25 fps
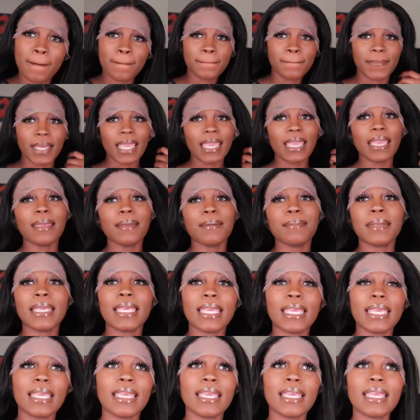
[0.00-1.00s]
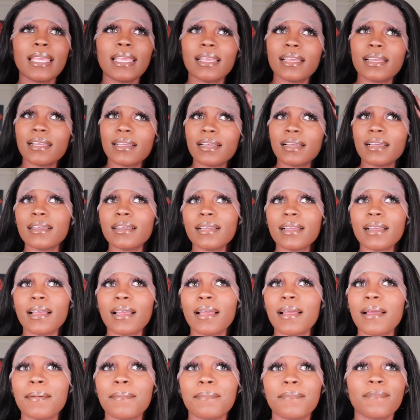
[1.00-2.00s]
Baby,
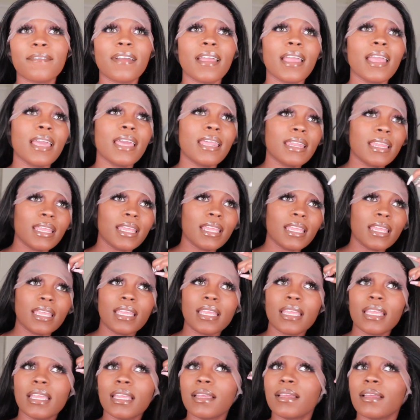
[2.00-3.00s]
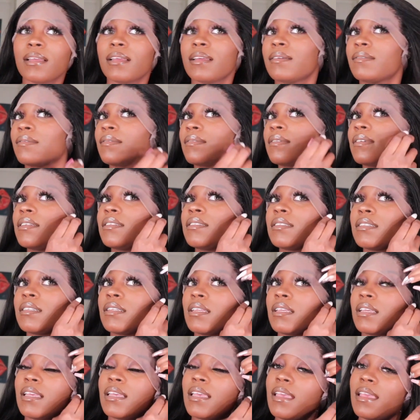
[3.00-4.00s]
I'm ready. What is
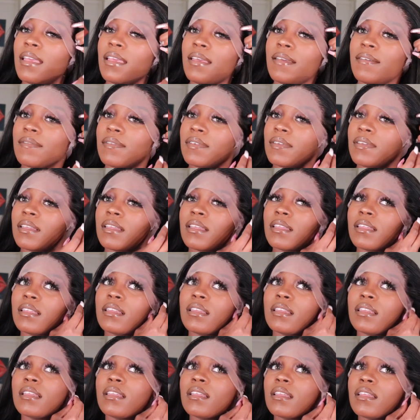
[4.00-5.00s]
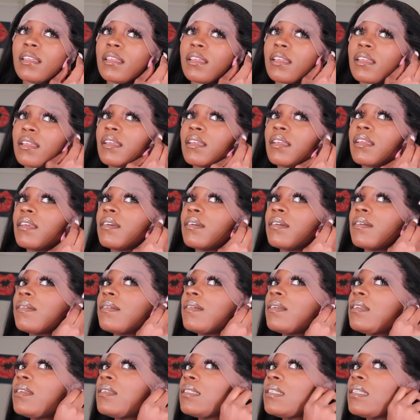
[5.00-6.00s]
it giving? What
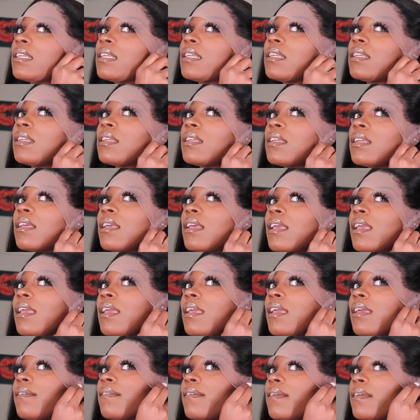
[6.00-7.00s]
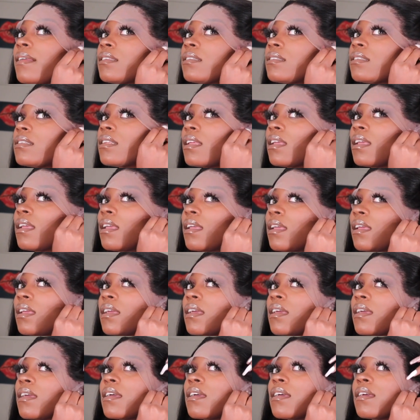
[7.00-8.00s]
is it giving,
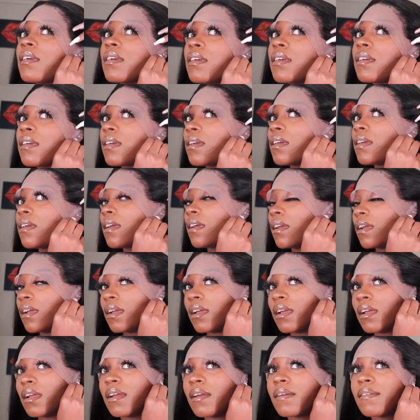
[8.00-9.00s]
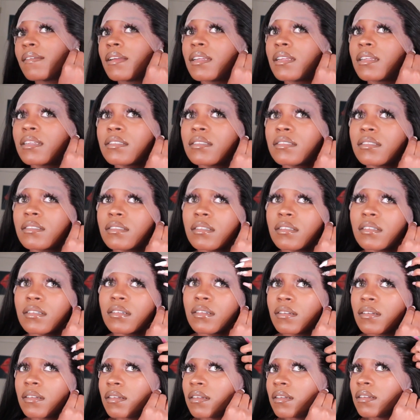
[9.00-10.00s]
stink? All right,
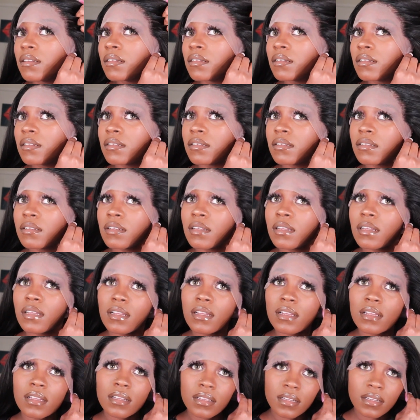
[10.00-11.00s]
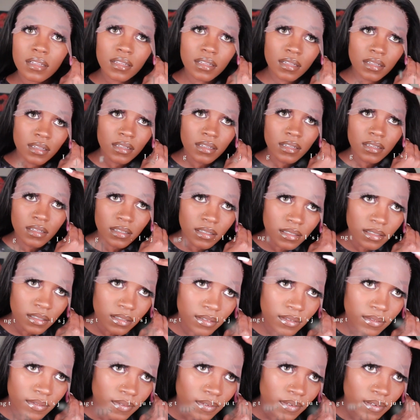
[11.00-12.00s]
so that
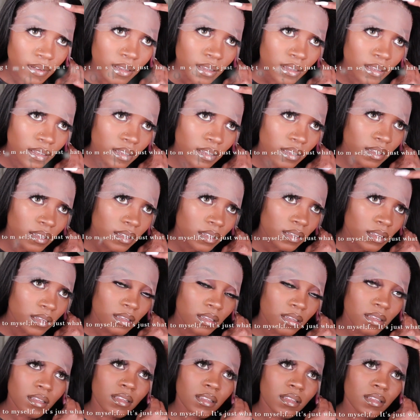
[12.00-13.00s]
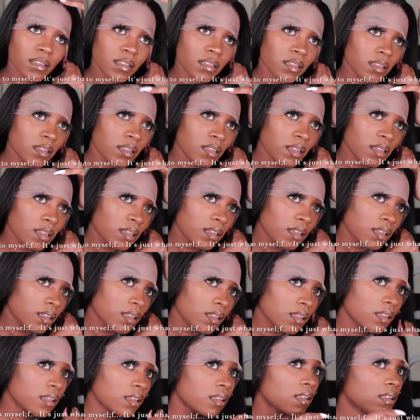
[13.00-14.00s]
is fine.
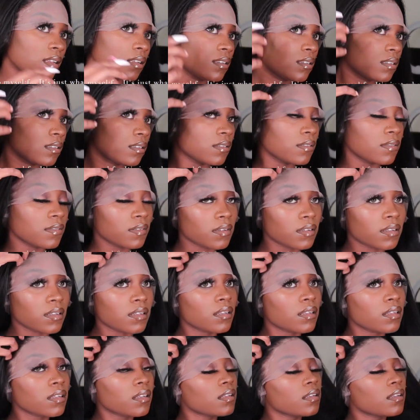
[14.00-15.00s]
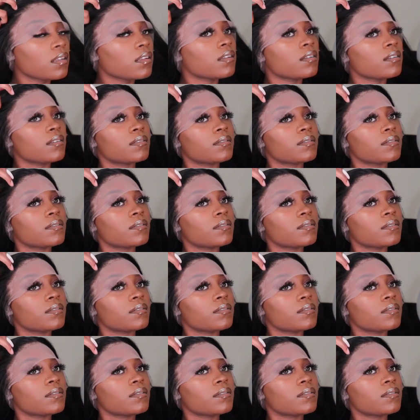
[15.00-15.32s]
That is fine.